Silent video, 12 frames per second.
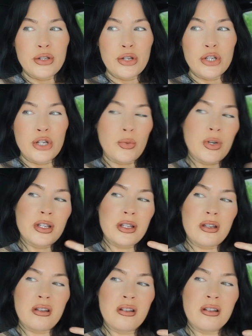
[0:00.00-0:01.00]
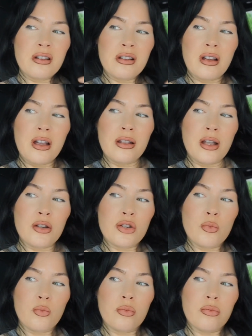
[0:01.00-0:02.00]
So she was, and then
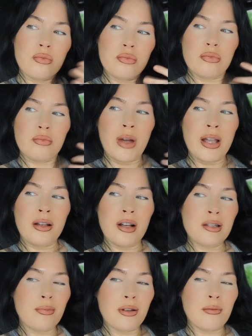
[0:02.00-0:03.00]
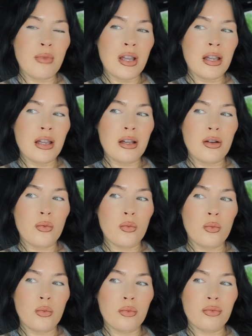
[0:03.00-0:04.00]
my husband and me,
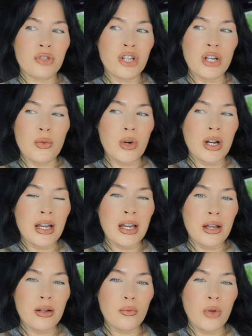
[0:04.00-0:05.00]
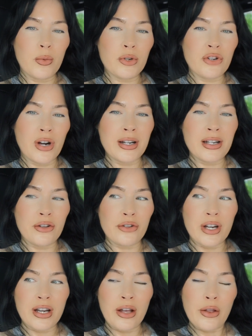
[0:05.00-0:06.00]
she didn't want to eat. We were trying to tell her
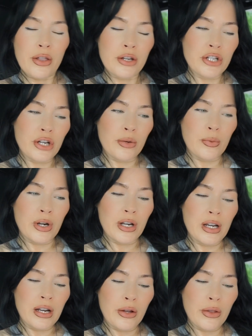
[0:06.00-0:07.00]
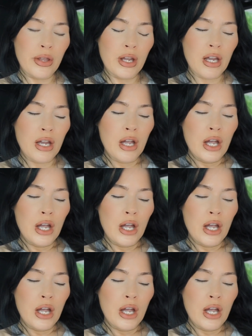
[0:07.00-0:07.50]
to eat healthy. She didn't want to eat healthy.